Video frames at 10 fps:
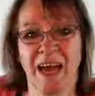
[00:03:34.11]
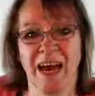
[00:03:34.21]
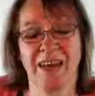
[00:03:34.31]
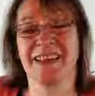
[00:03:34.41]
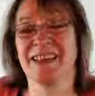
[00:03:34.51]

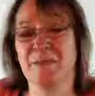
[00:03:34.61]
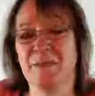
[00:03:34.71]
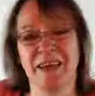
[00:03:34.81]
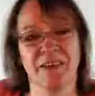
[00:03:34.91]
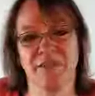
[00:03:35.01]
and they
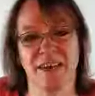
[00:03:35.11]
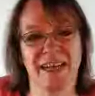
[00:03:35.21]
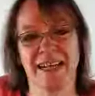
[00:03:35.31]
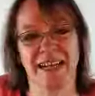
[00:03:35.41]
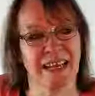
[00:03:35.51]
make it
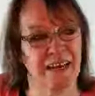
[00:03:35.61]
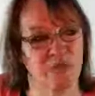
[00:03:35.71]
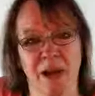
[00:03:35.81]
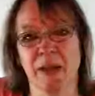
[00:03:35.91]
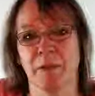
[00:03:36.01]
fairly clear
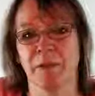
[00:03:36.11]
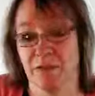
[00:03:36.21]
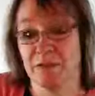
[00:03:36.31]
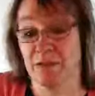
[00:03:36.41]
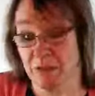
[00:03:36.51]
right at the
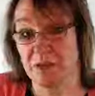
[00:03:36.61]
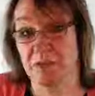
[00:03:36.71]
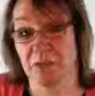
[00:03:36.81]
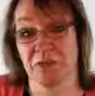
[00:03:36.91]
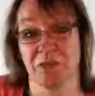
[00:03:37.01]
front, or the good
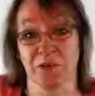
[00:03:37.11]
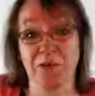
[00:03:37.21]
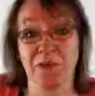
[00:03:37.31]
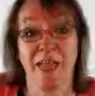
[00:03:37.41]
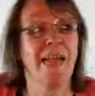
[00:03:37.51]
ones do,